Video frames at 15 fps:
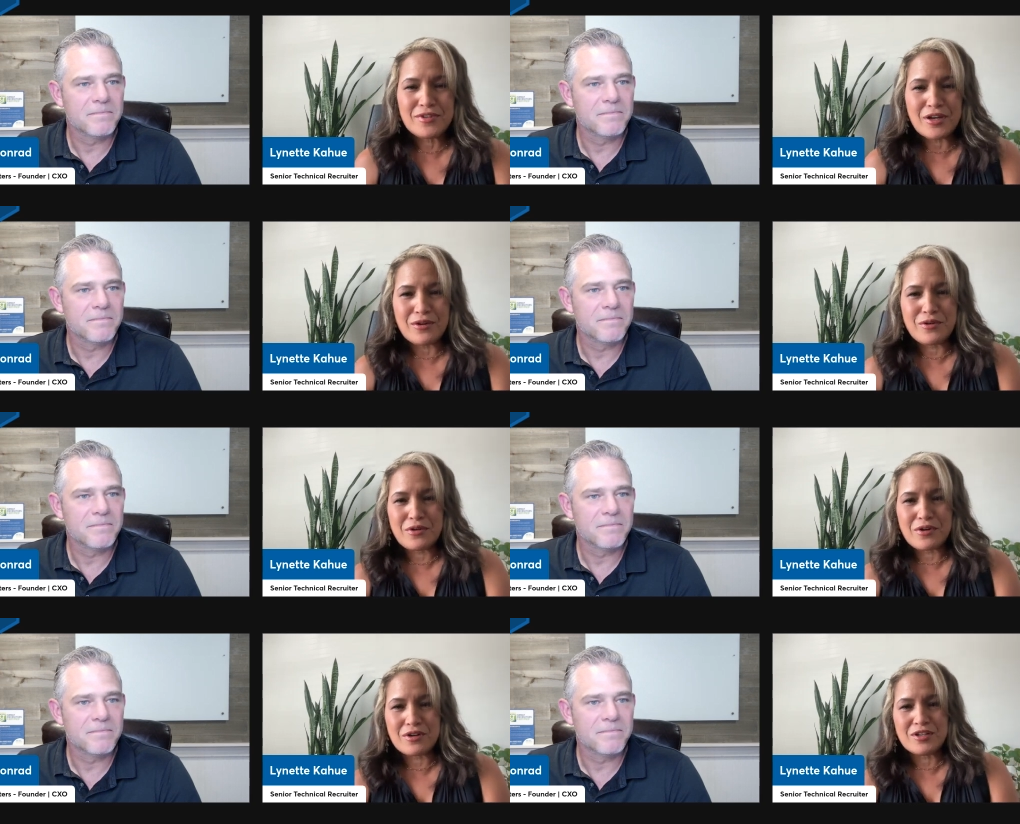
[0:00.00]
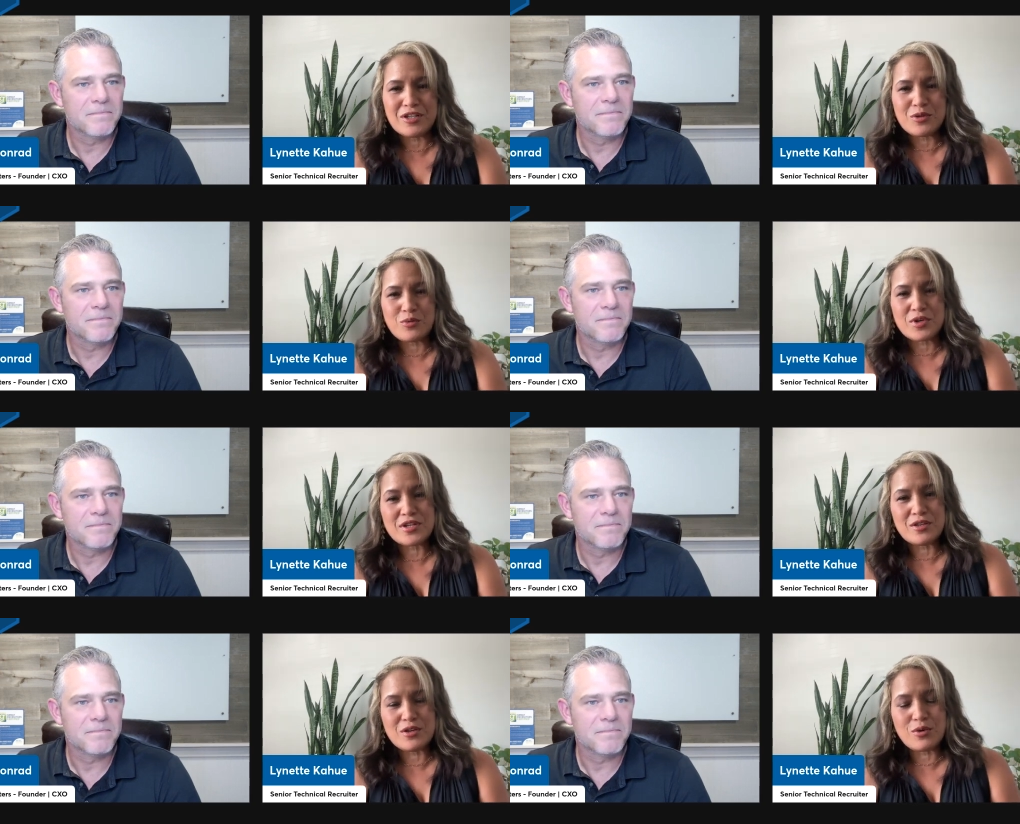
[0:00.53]
Speaker 1: or you know
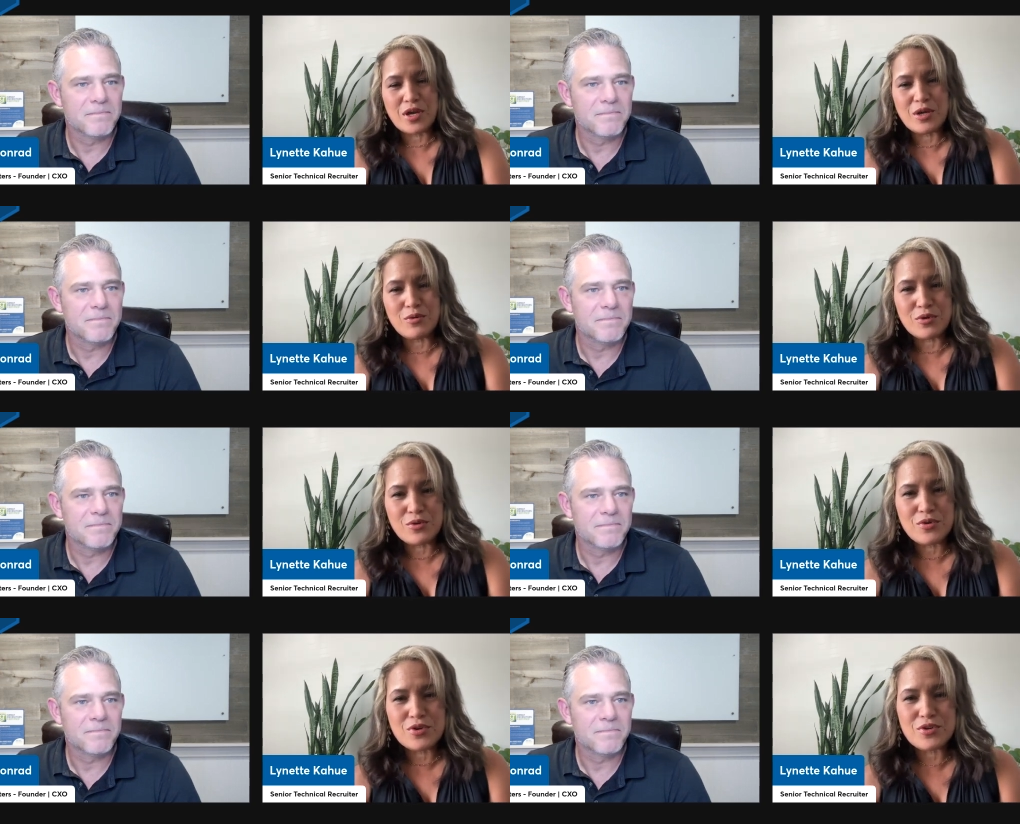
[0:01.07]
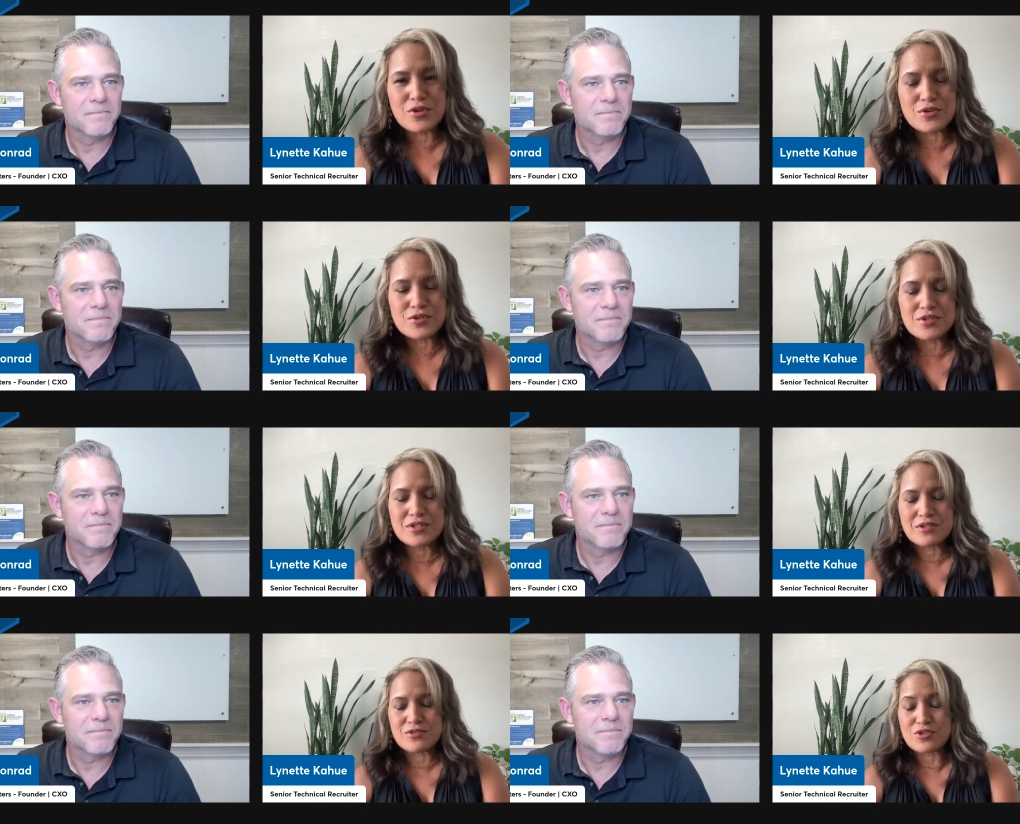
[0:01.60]
one of the great
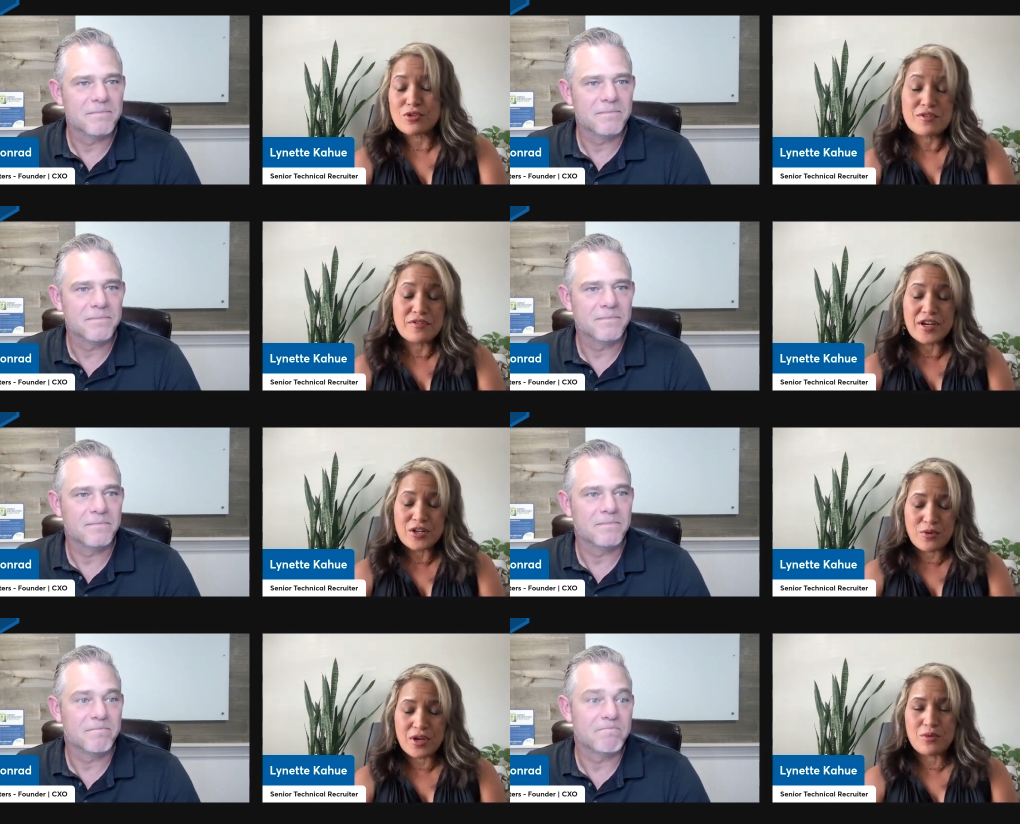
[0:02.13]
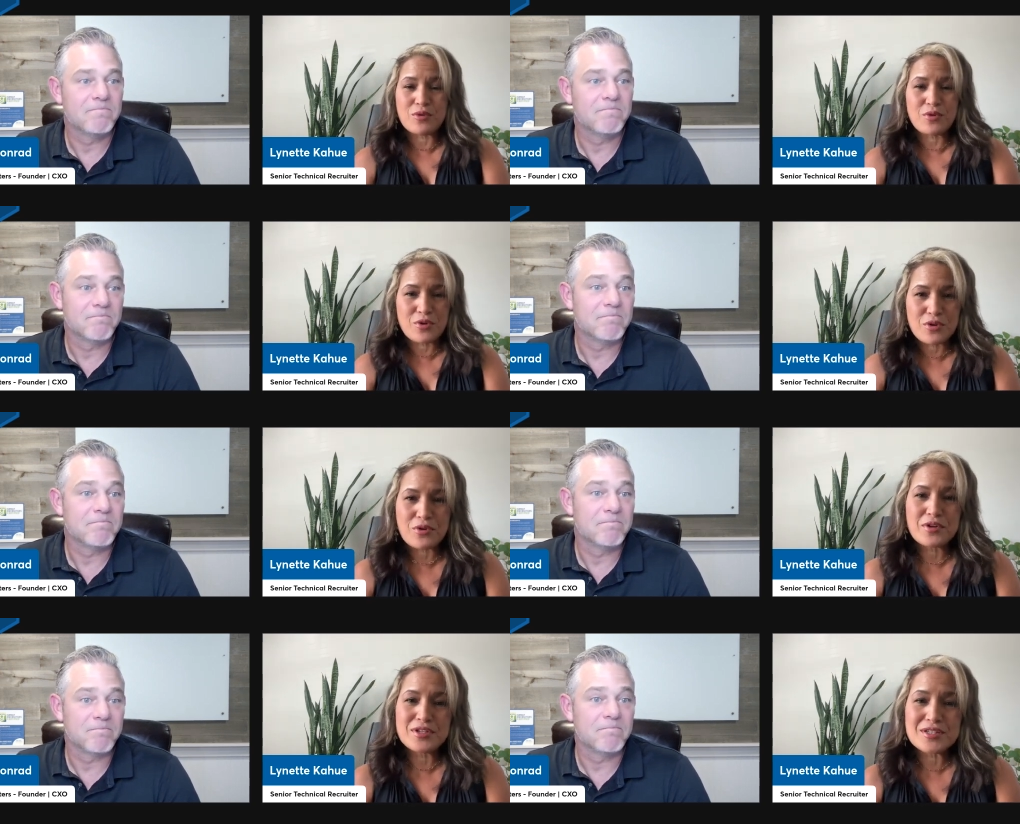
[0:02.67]
recruiters or certified great
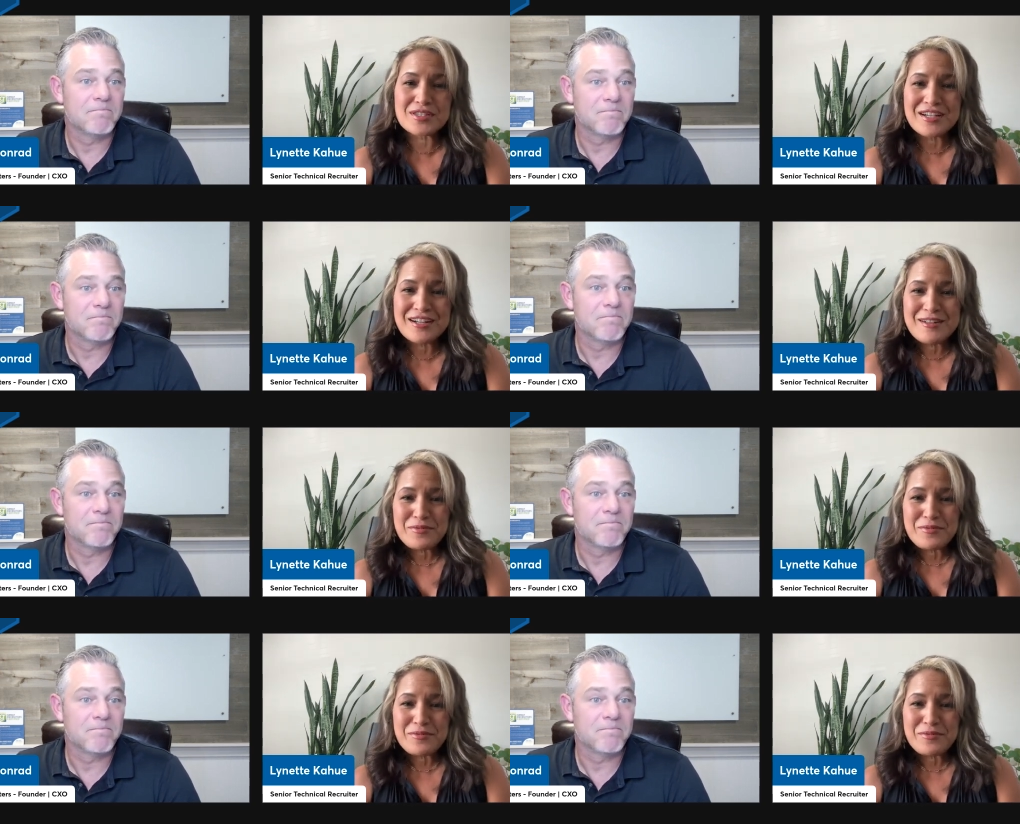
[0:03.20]
recruiter is